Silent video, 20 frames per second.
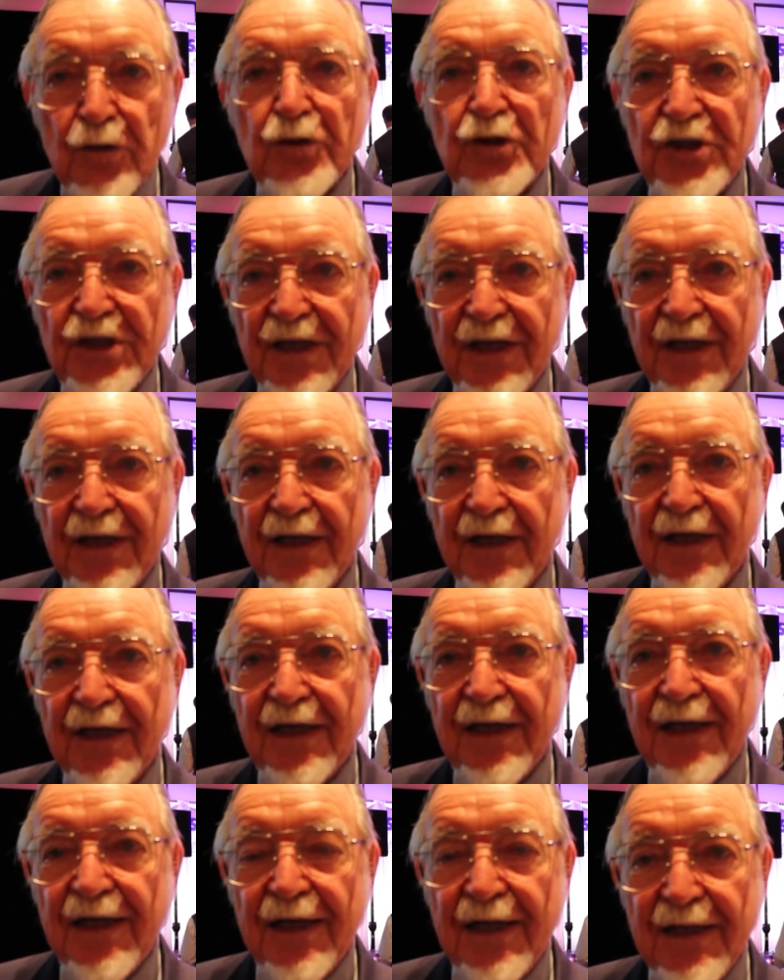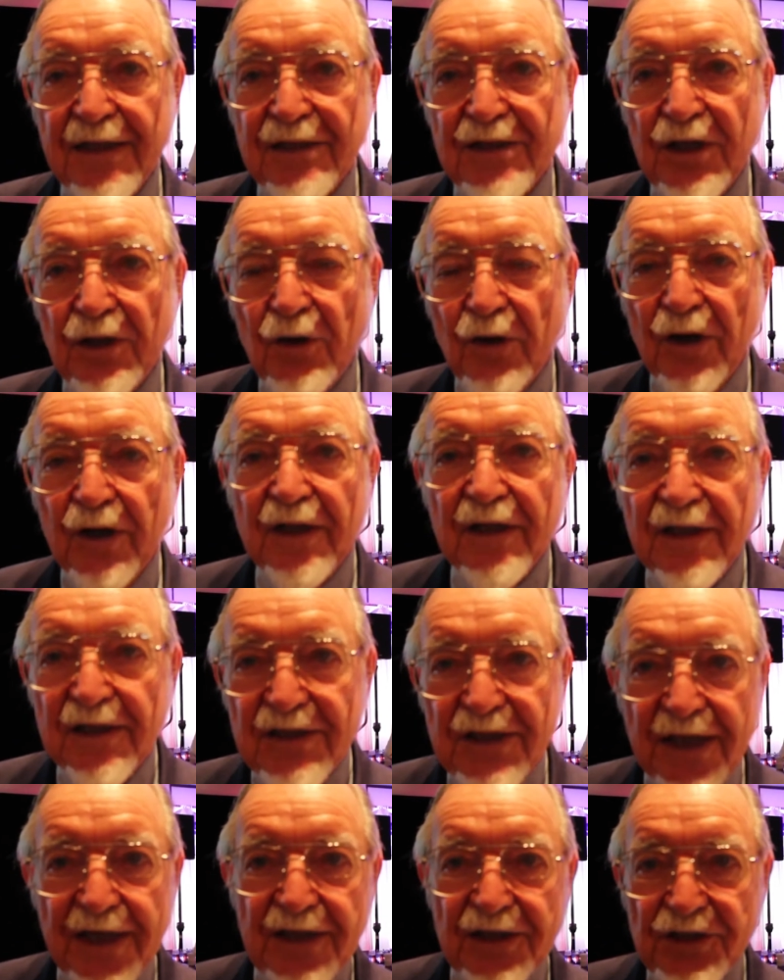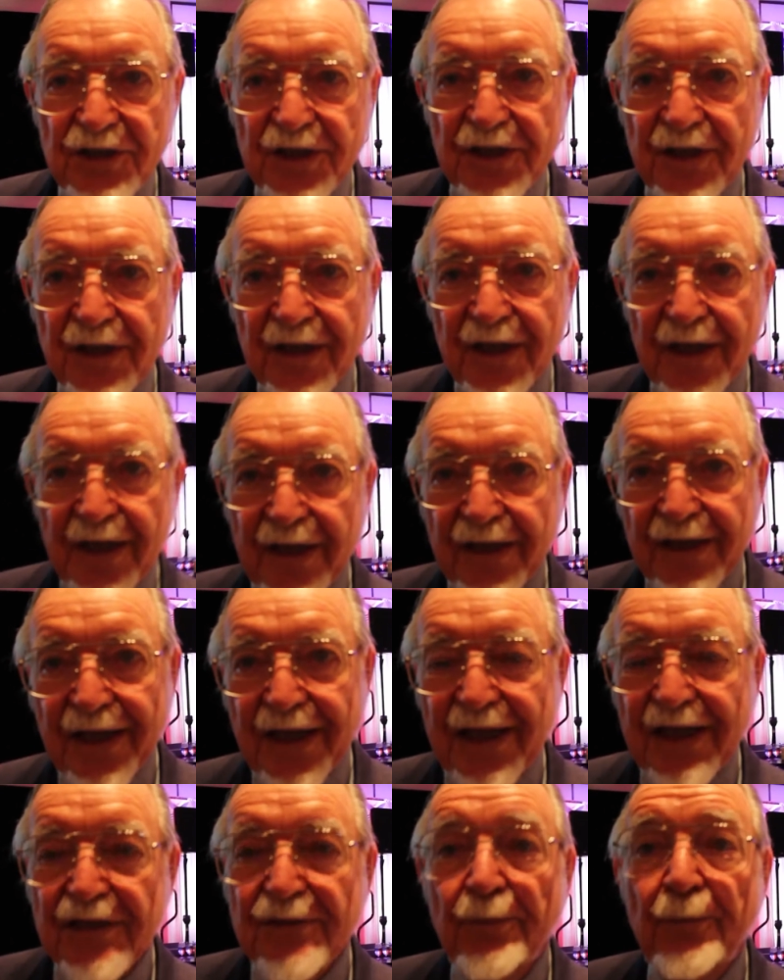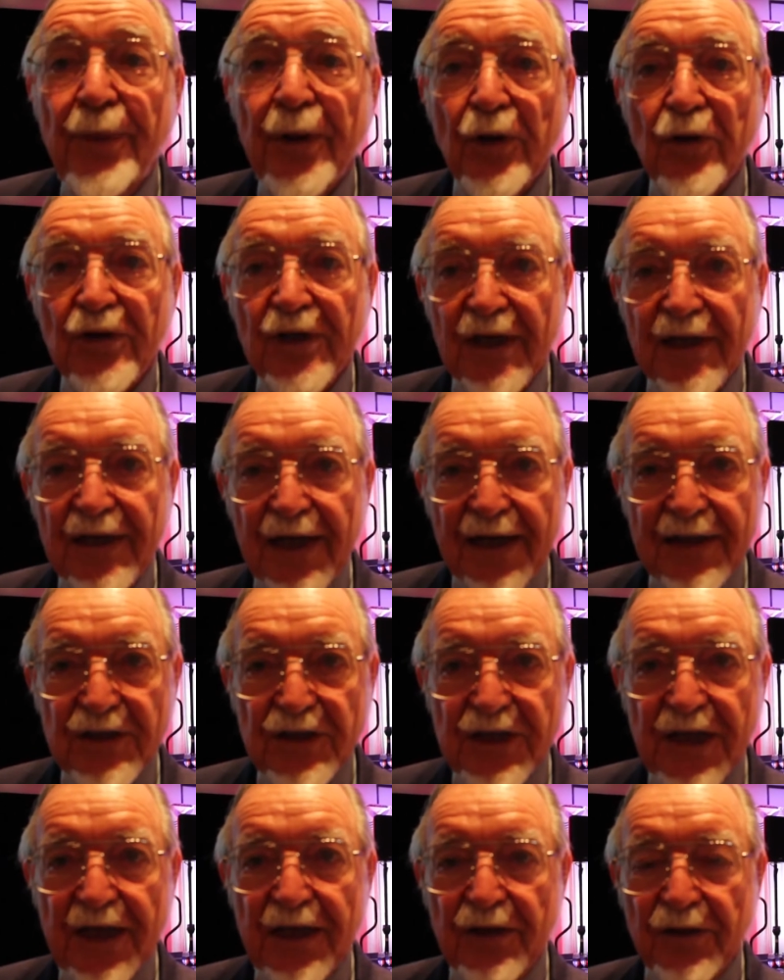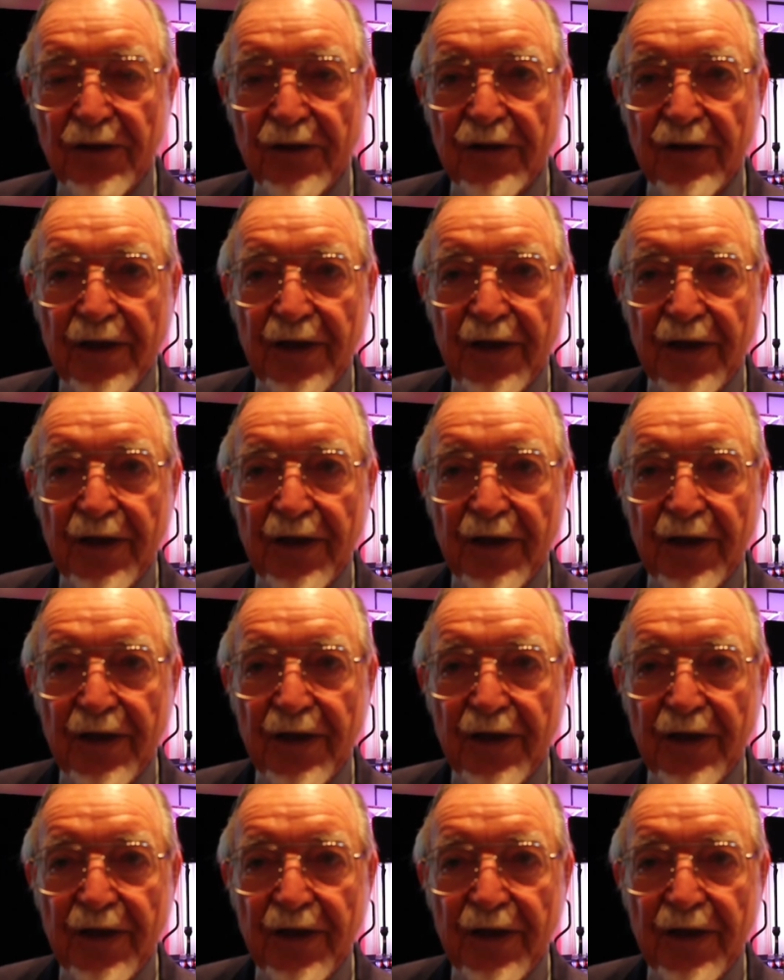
NUSA is the organization that is building that center.